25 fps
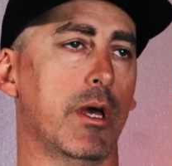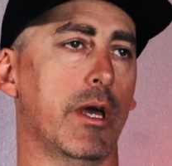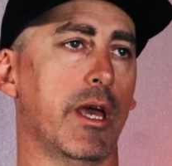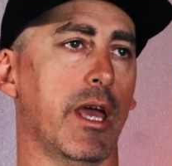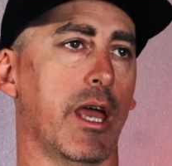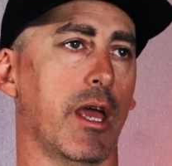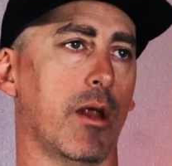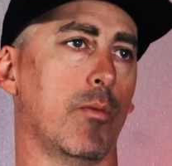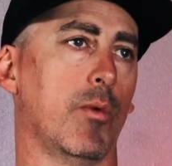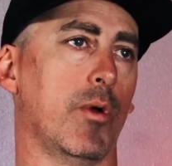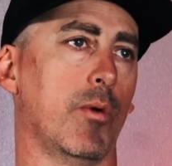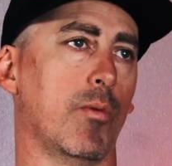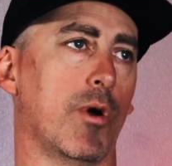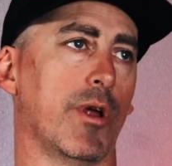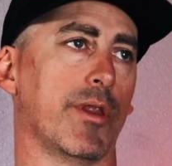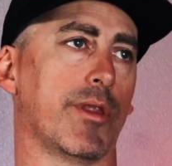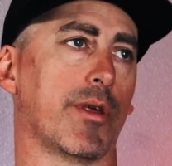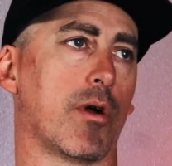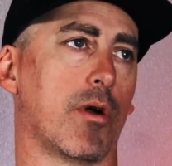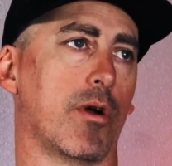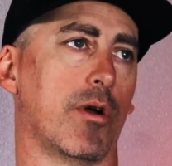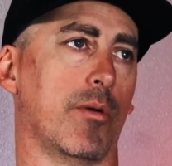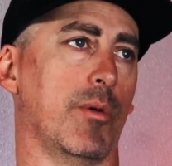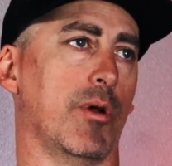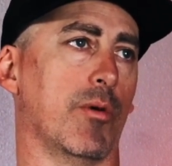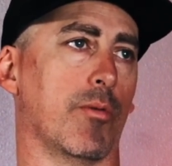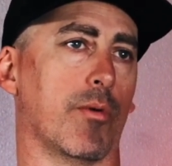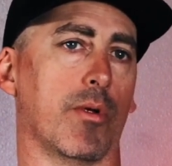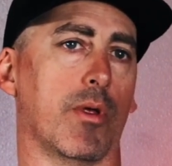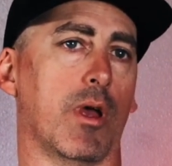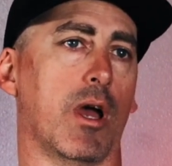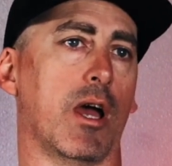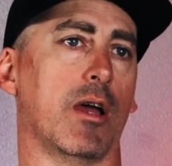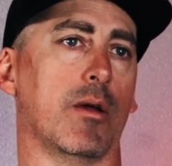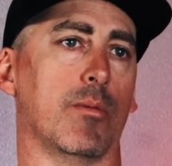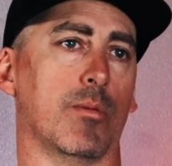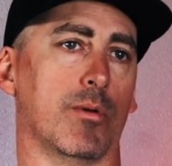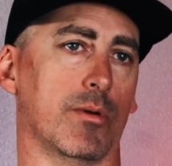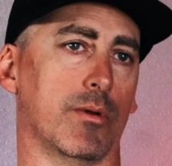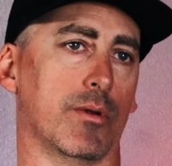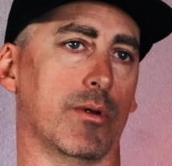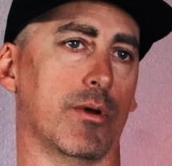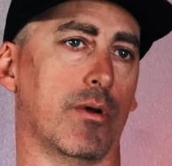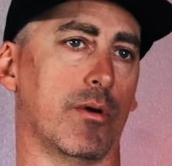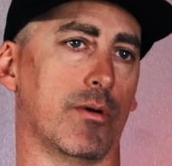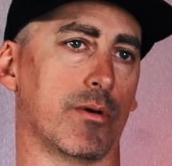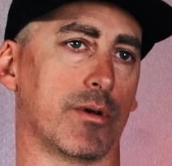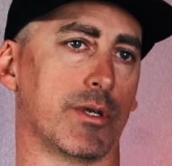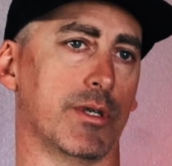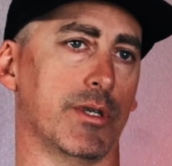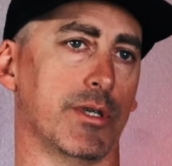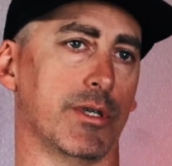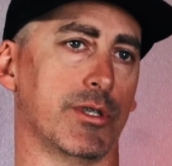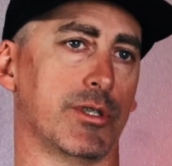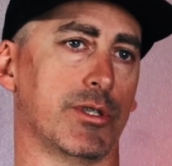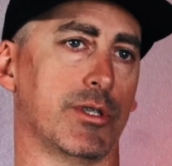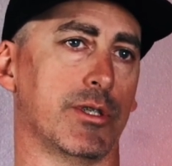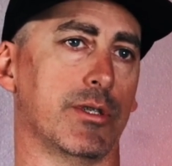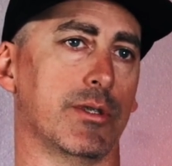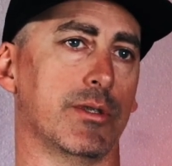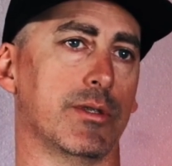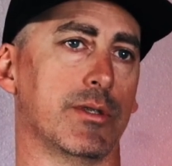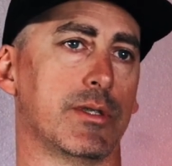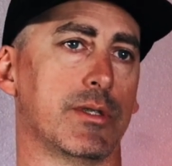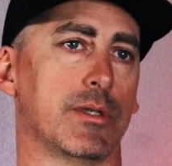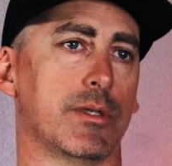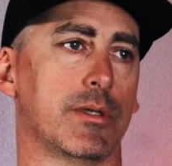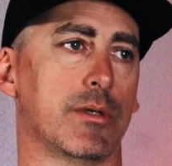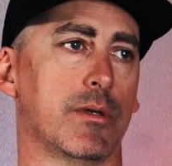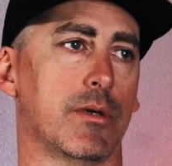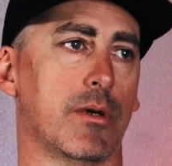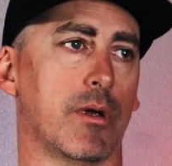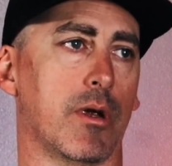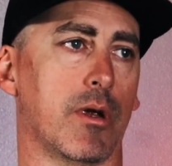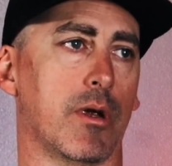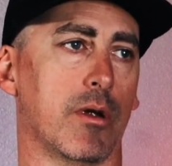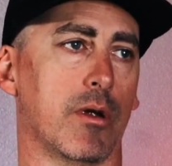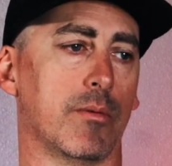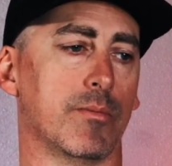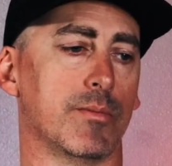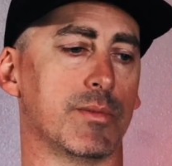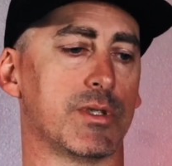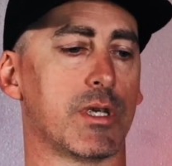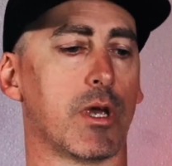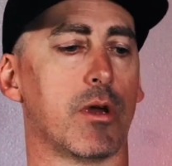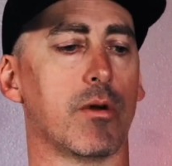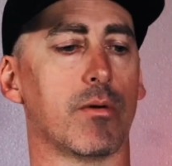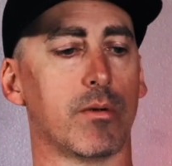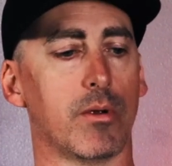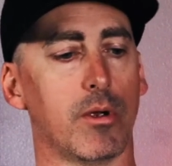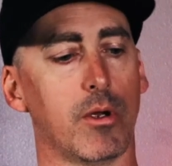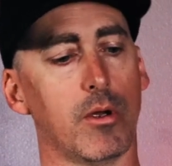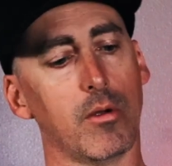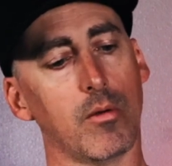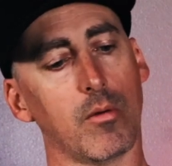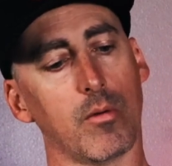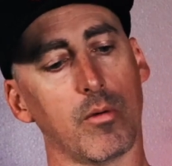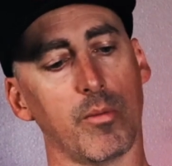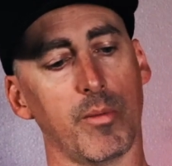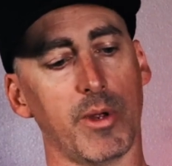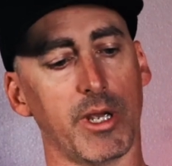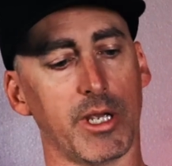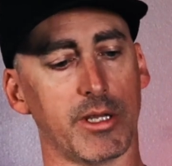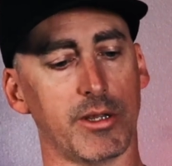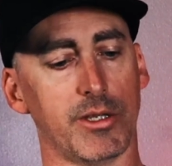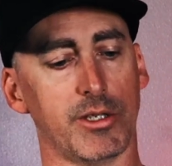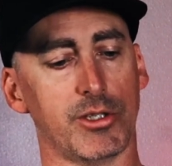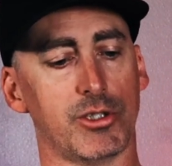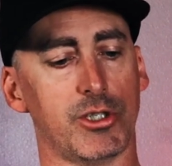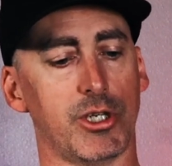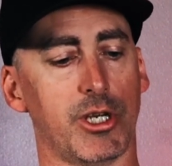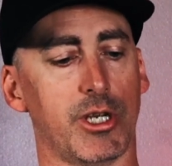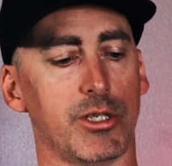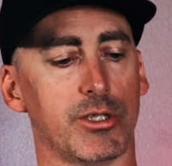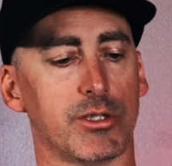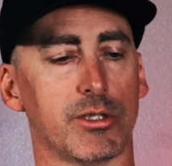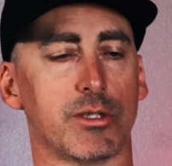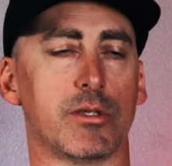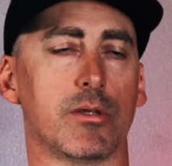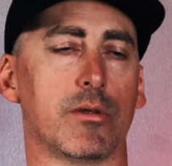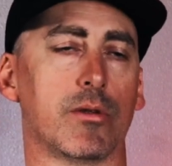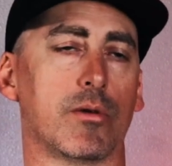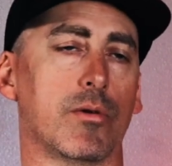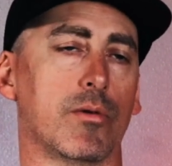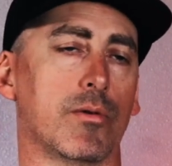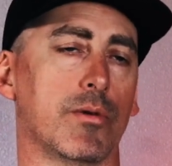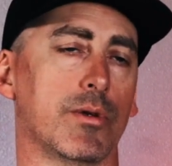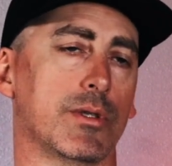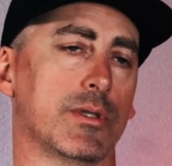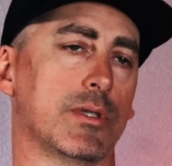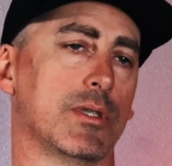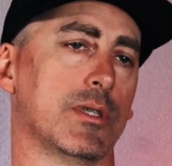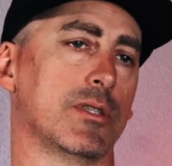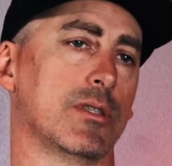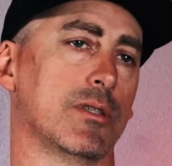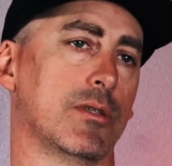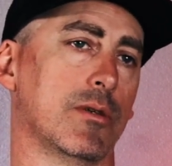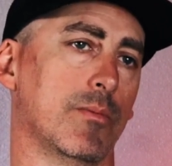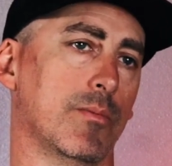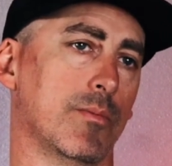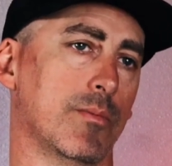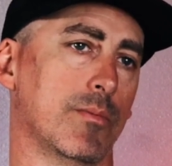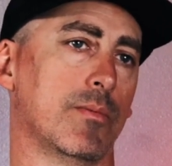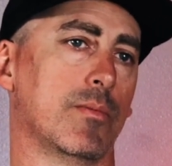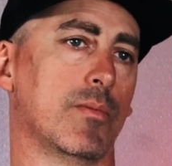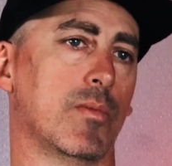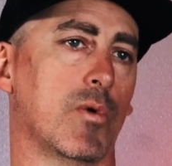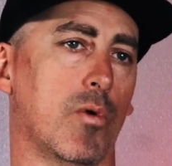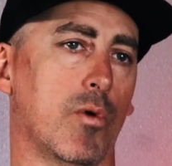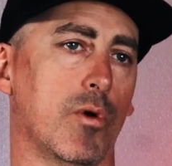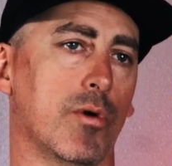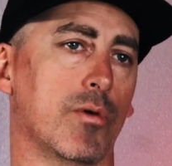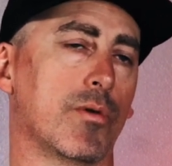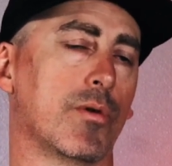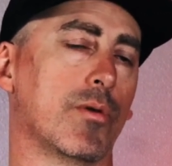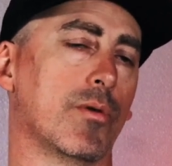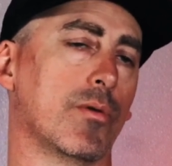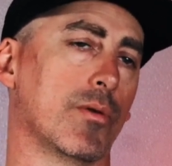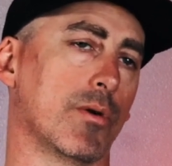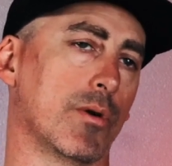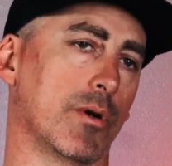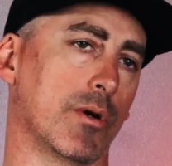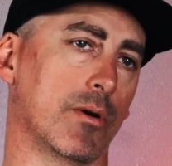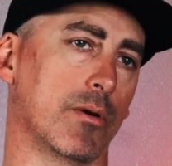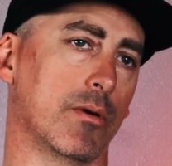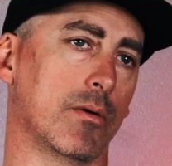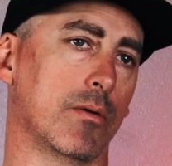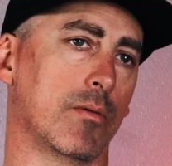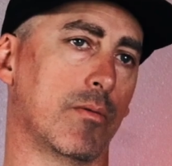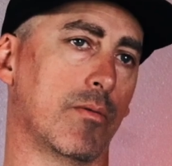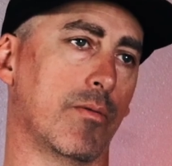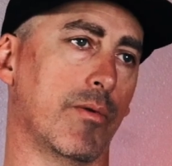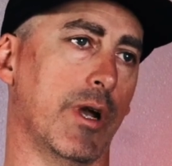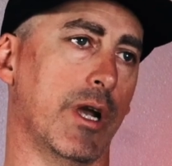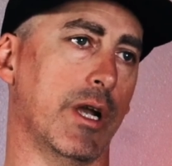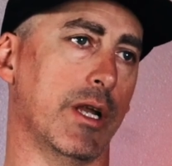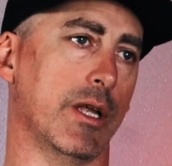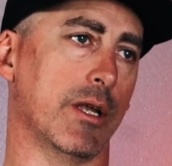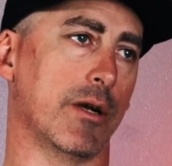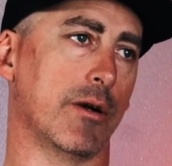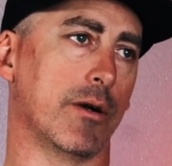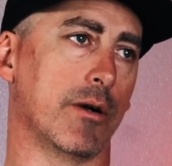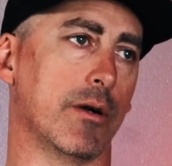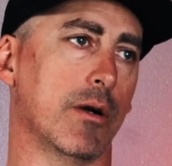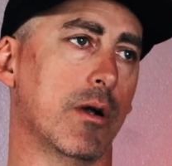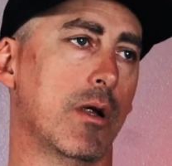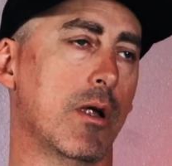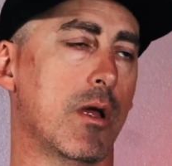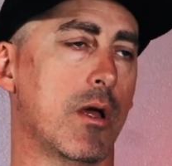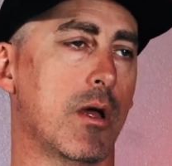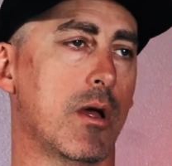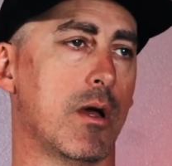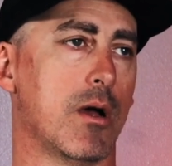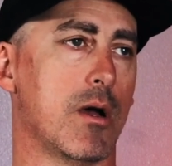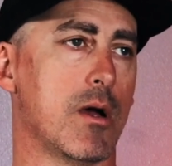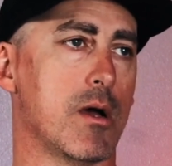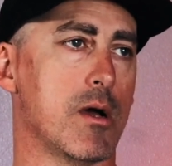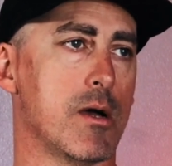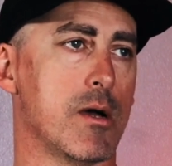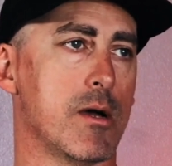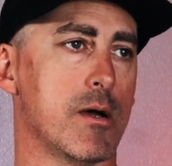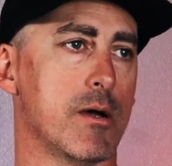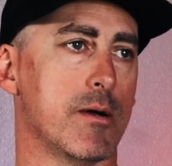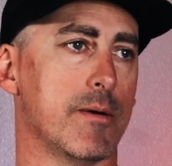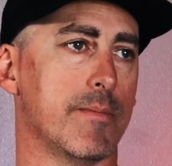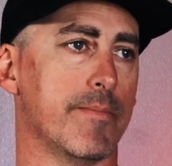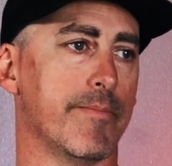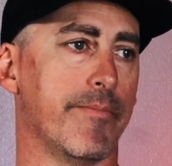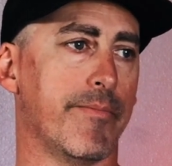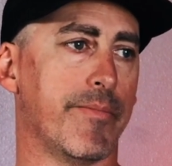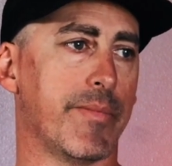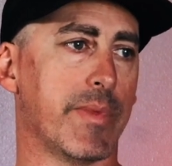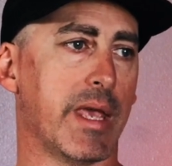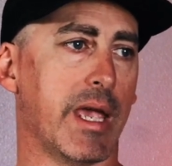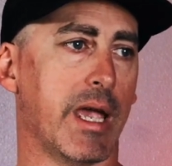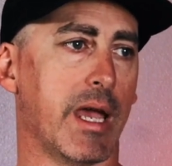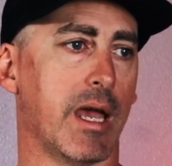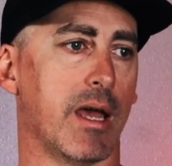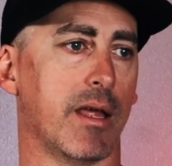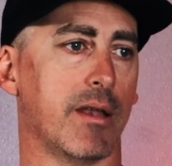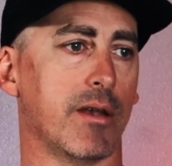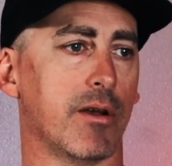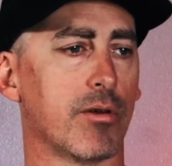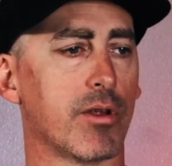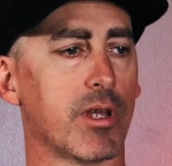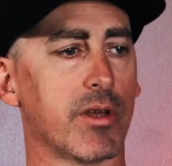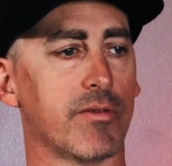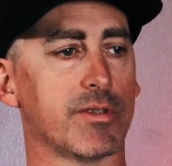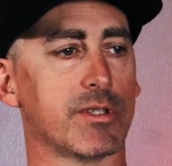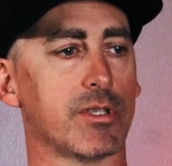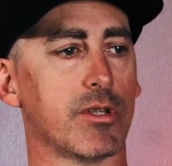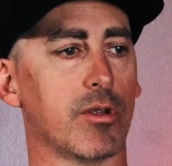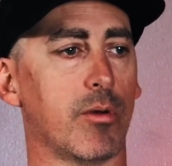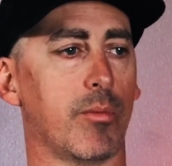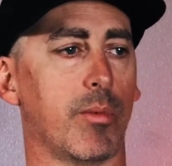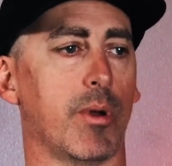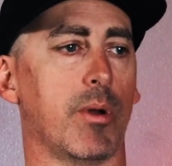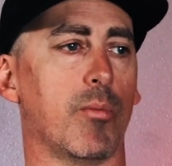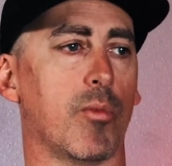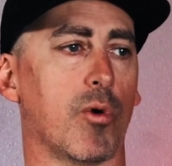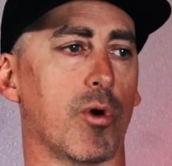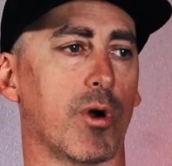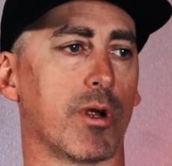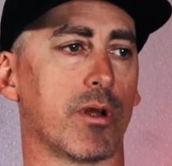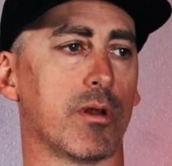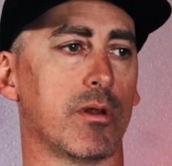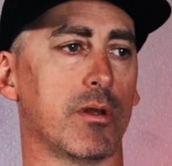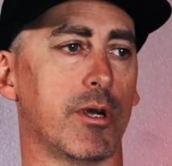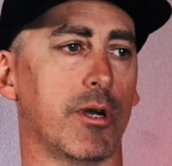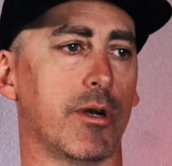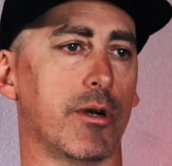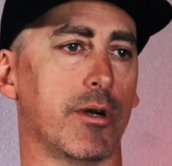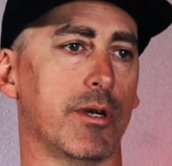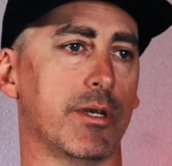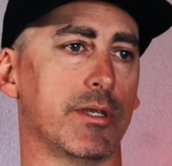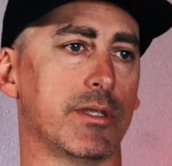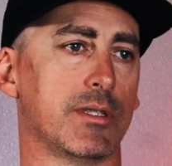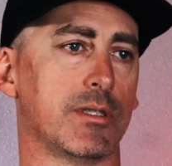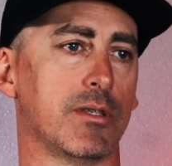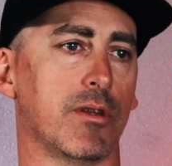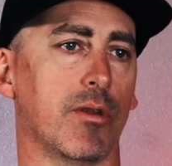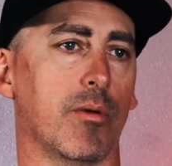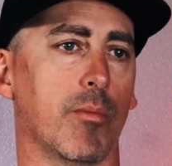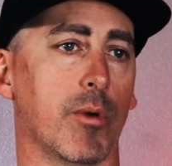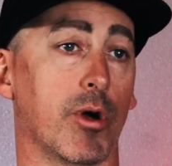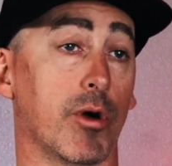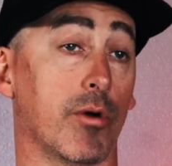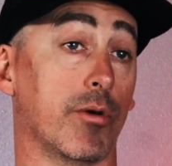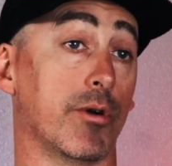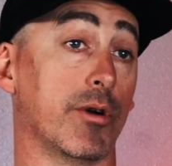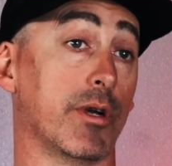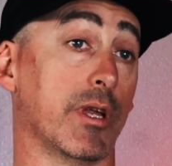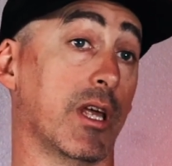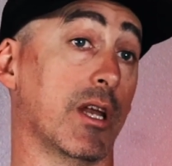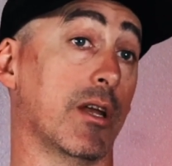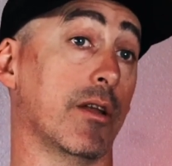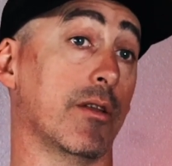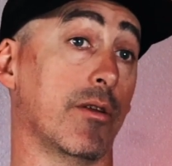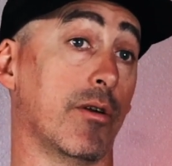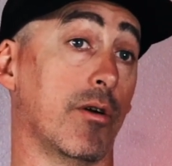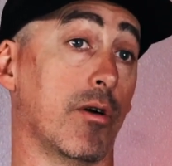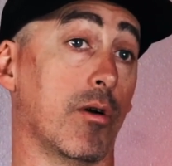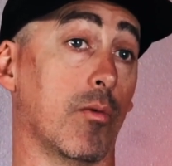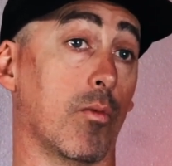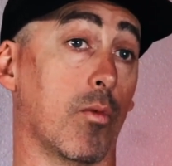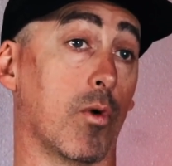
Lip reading: And we want the car to be reliable in all conditions. So we're making these changes to the cooling system, oil cooler, radiator, and it'll give us a little bit more clearance in the motor to get in there and